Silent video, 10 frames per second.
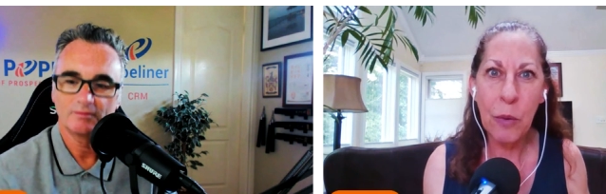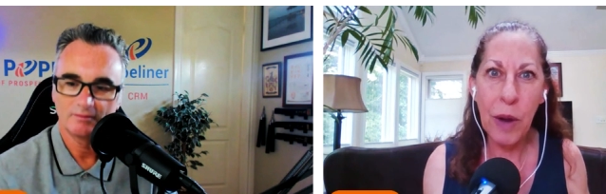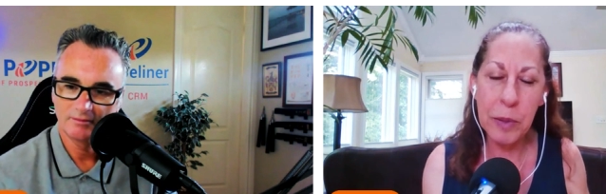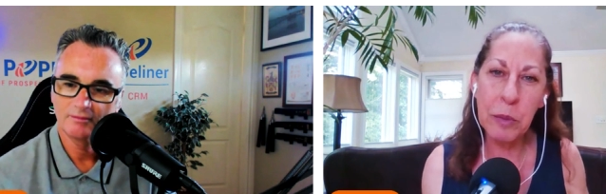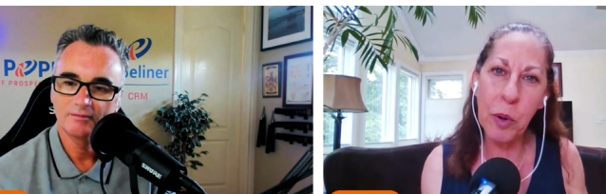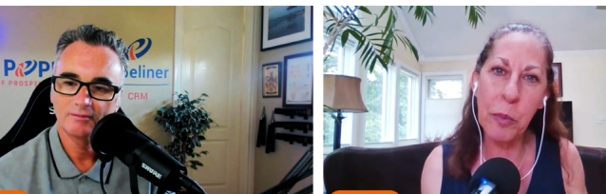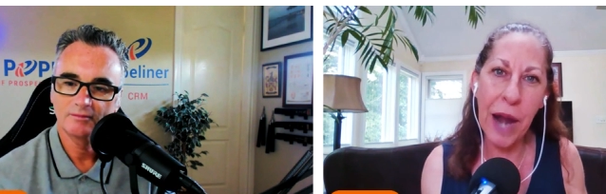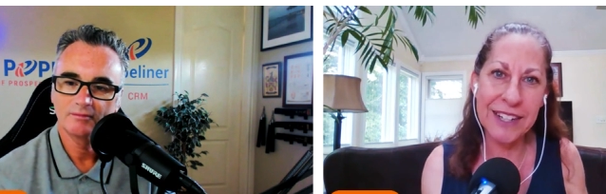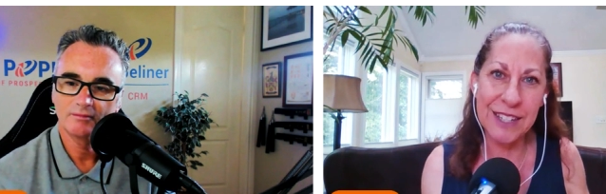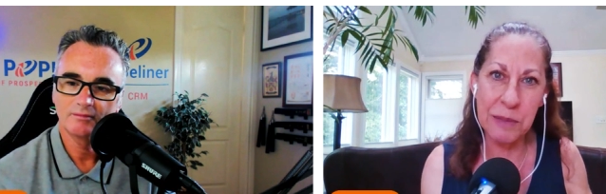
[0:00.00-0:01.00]
Speaker 1: why people
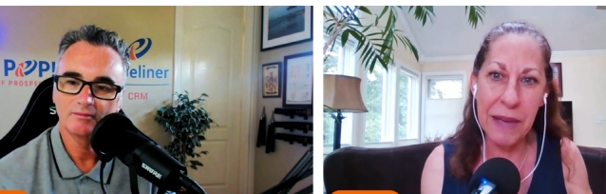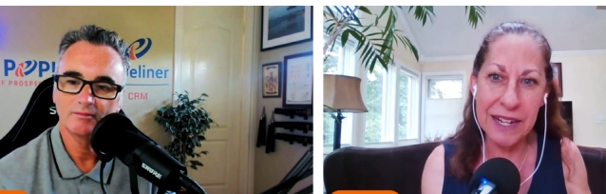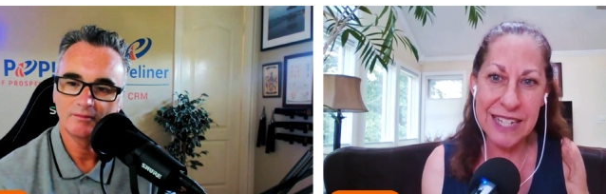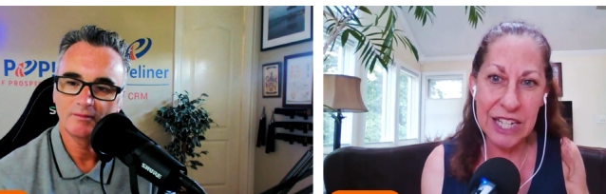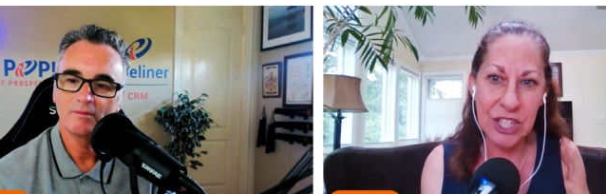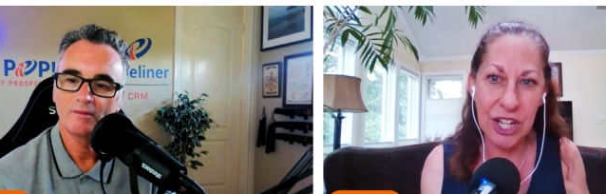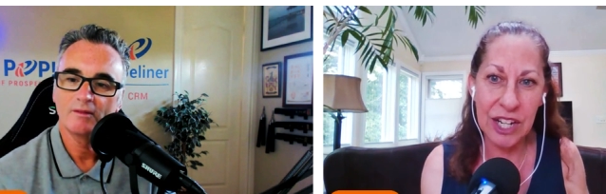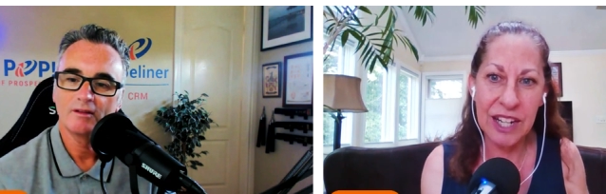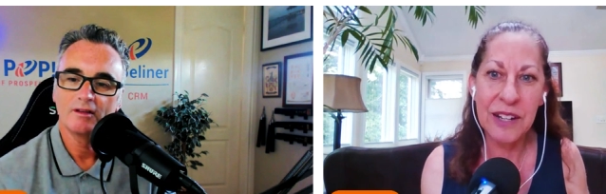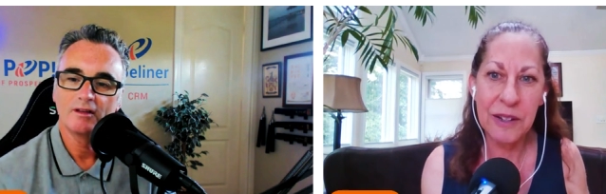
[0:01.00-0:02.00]
practice
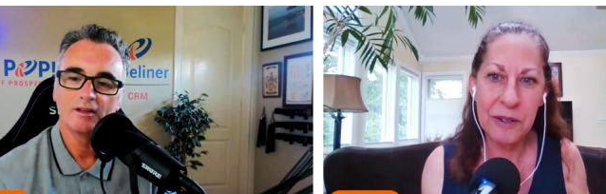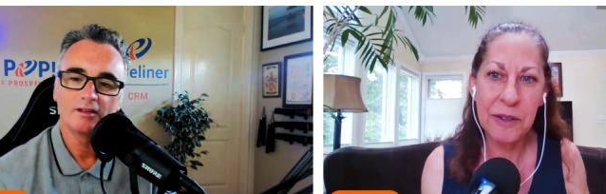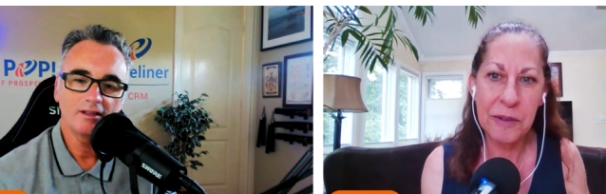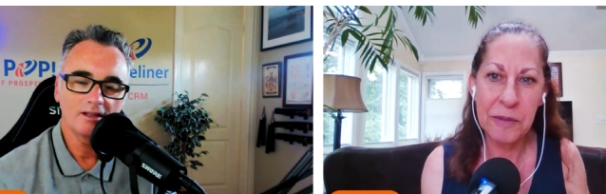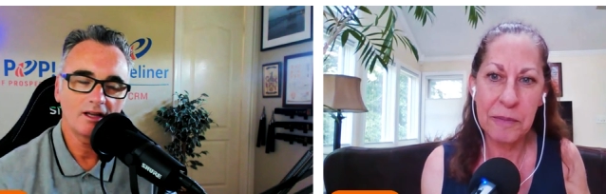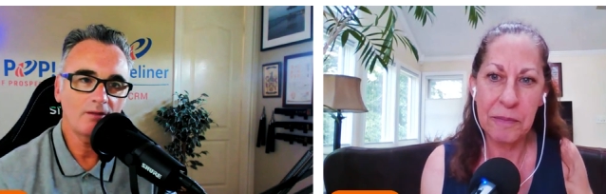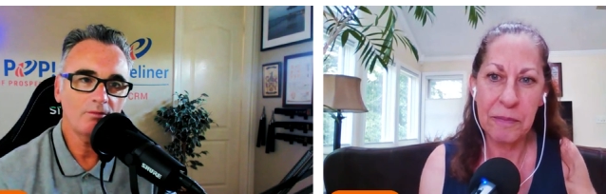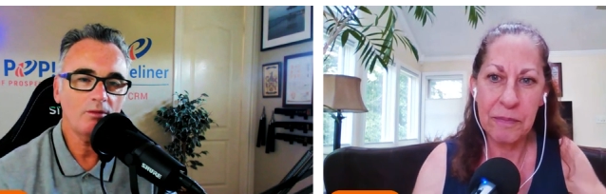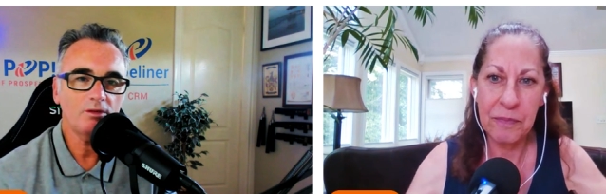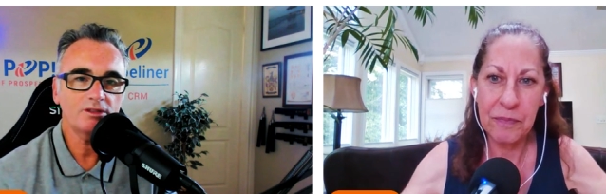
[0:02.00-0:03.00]
meditation.
Speaker 2: Yeah, and,
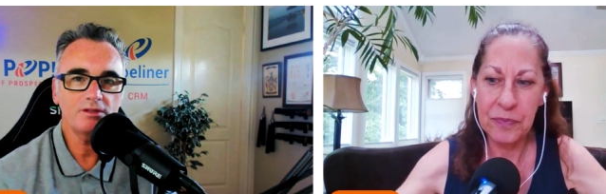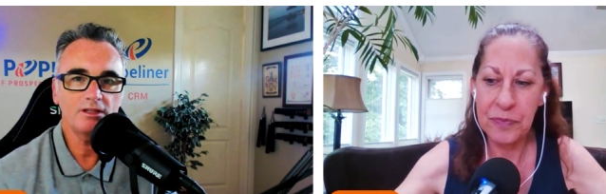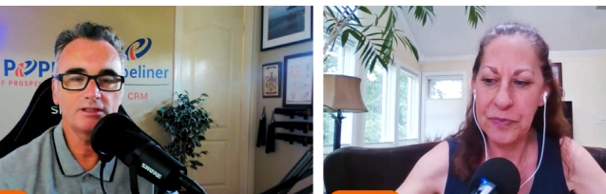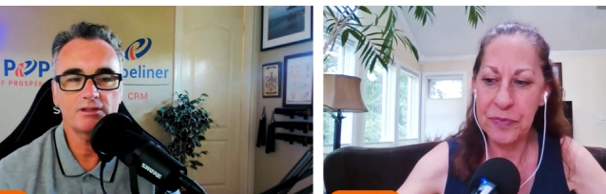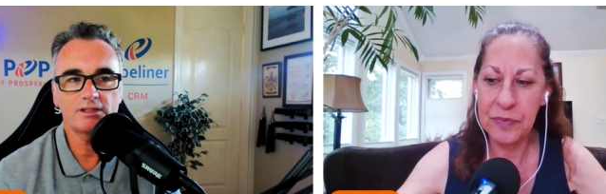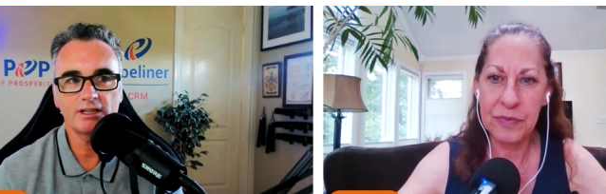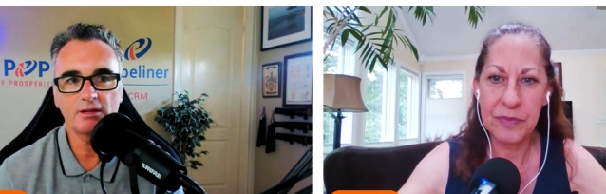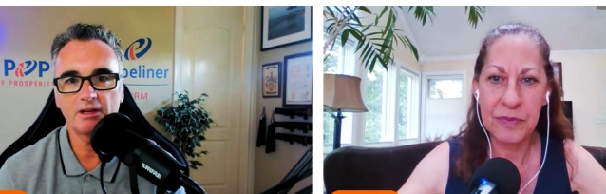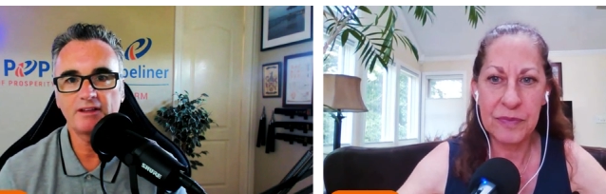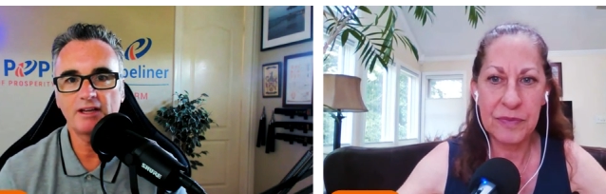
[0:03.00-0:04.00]
and, what's really interesting
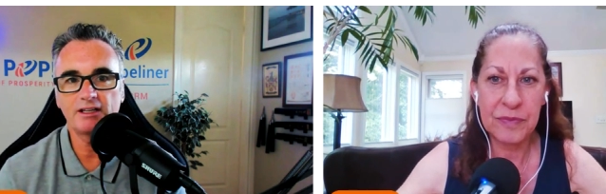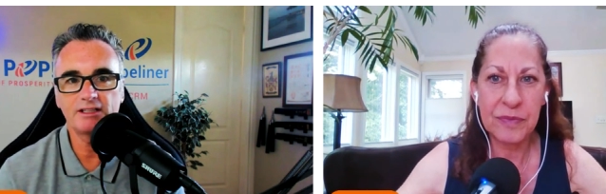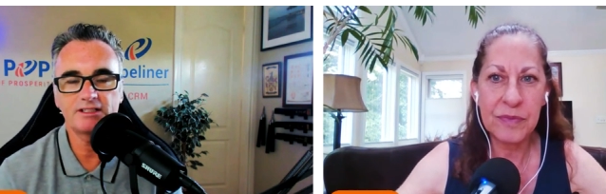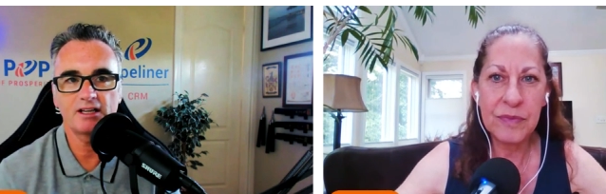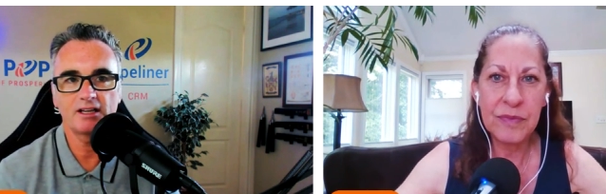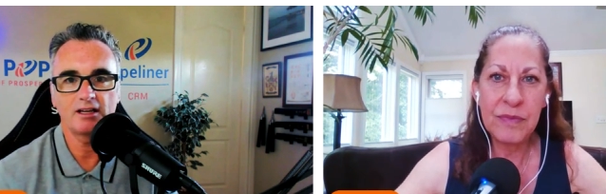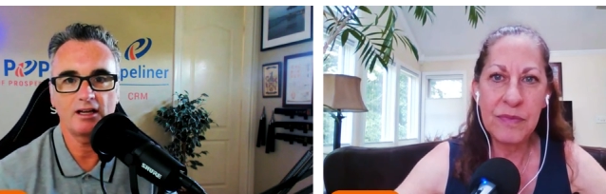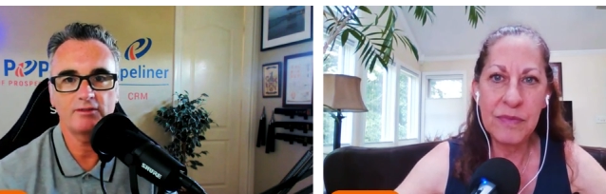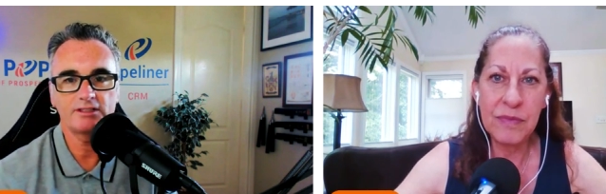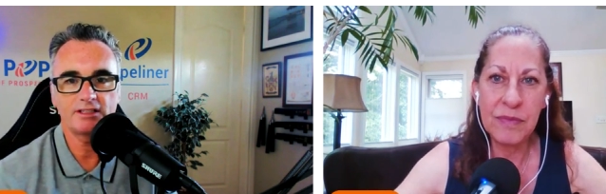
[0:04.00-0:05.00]
about that is uh,
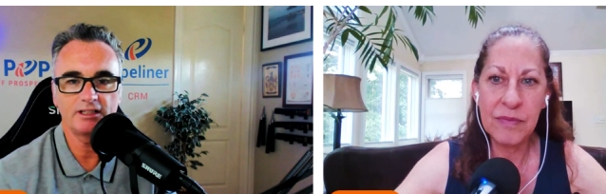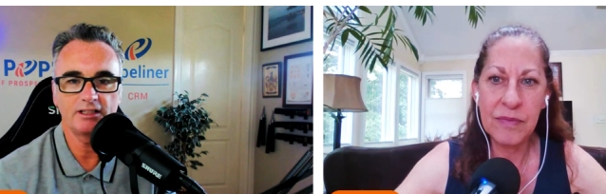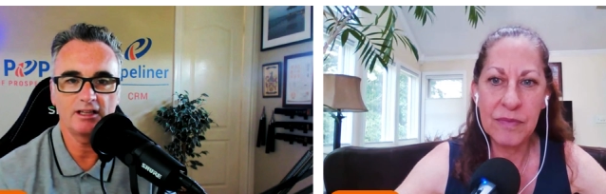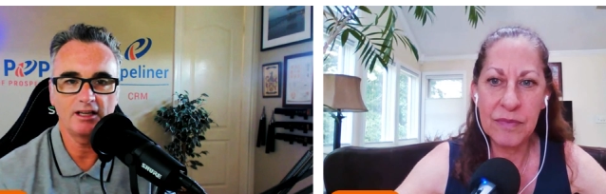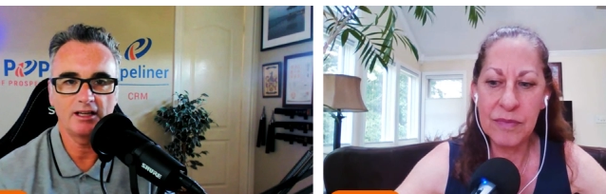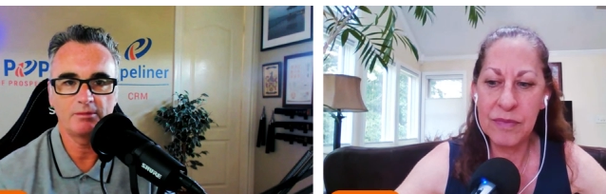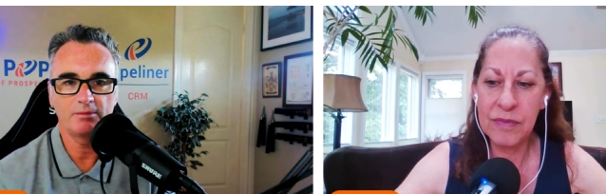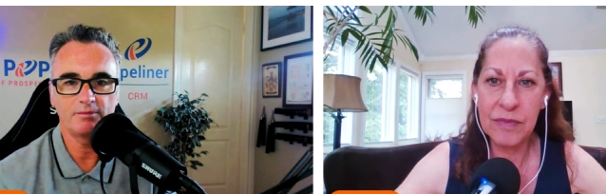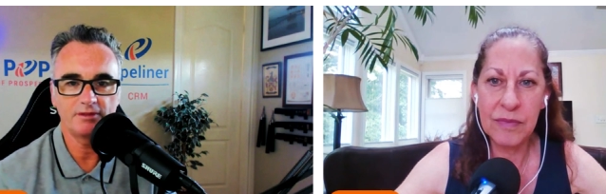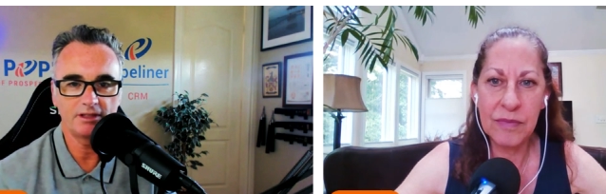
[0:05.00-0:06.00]
obviously uh,
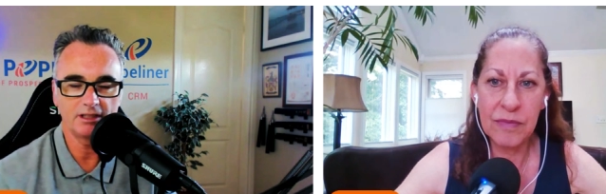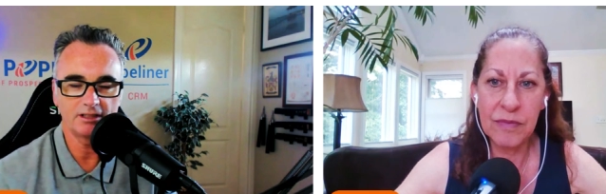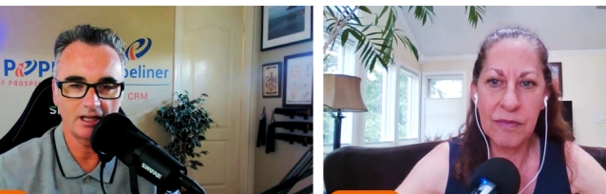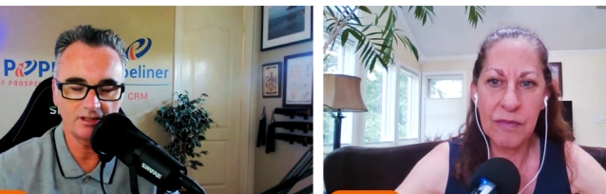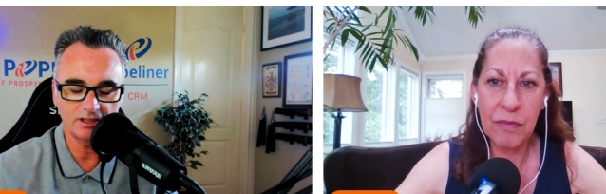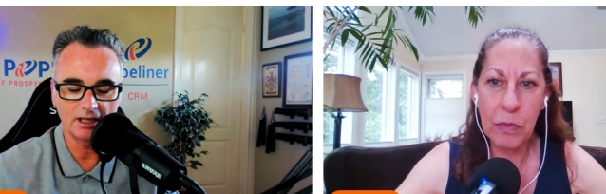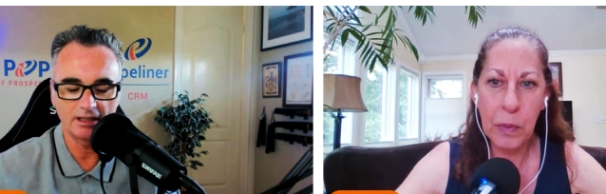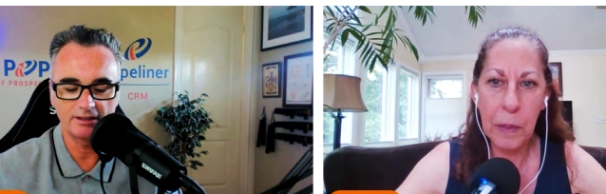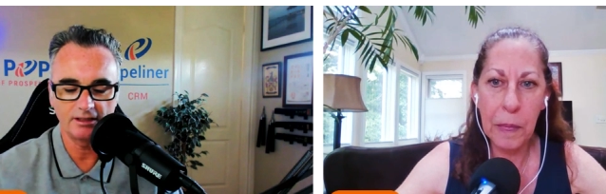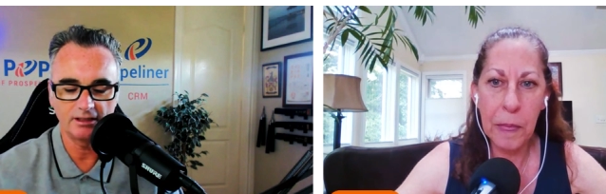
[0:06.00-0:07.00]
the
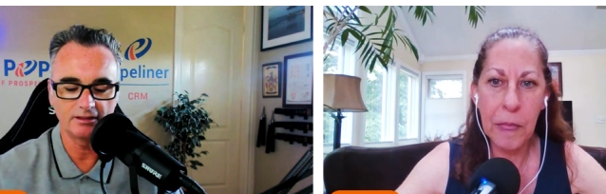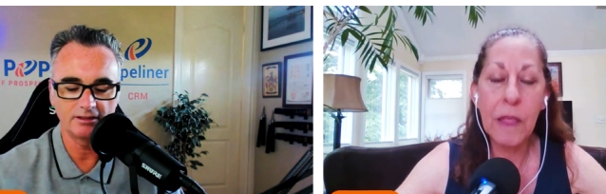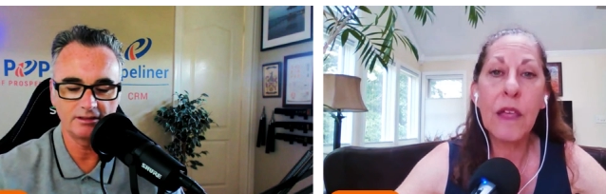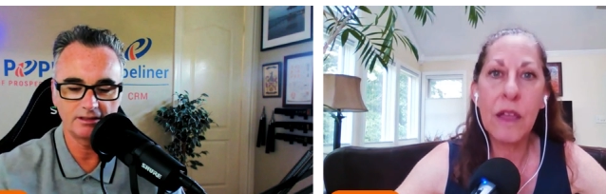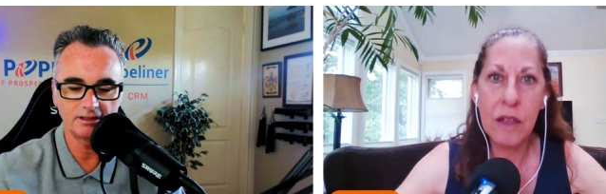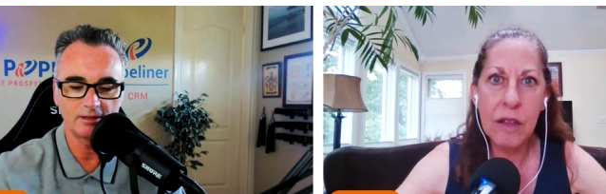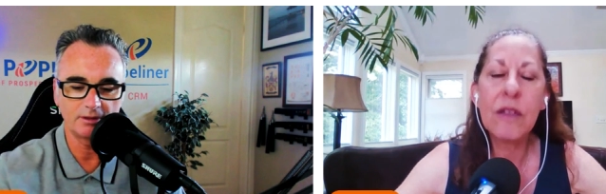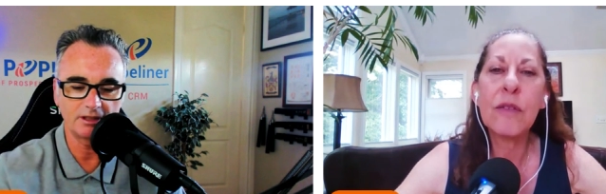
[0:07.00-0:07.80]
intentionality and deliberate